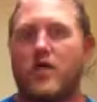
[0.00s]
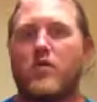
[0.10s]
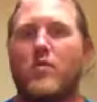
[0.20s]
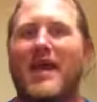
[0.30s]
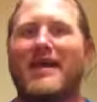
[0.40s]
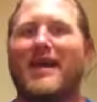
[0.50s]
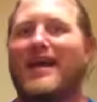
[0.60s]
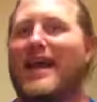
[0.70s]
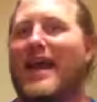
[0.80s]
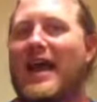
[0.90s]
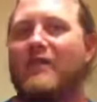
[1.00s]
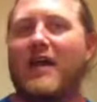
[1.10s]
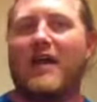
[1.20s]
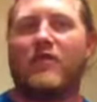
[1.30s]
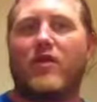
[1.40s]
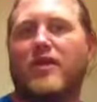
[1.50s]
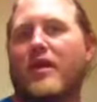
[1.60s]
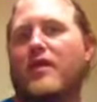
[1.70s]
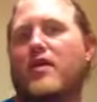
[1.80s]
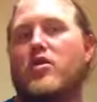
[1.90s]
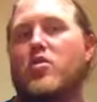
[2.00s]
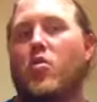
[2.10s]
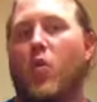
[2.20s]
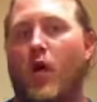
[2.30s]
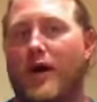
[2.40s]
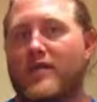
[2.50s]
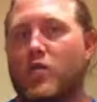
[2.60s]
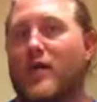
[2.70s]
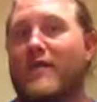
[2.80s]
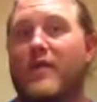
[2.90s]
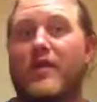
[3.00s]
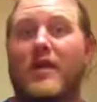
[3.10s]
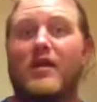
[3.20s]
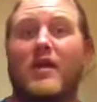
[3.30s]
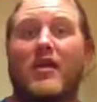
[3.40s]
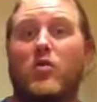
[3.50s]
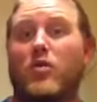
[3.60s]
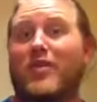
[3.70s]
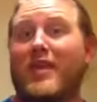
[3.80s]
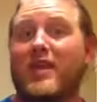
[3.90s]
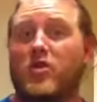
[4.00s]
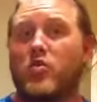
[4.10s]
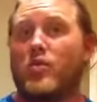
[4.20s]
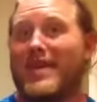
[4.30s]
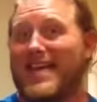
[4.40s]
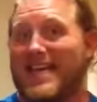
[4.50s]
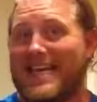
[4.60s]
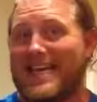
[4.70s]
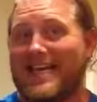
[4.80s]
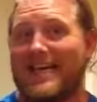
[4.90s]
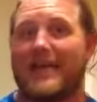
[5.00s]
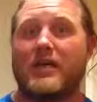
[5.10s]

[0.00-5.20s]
You may not have everything that you want or everything that you think you need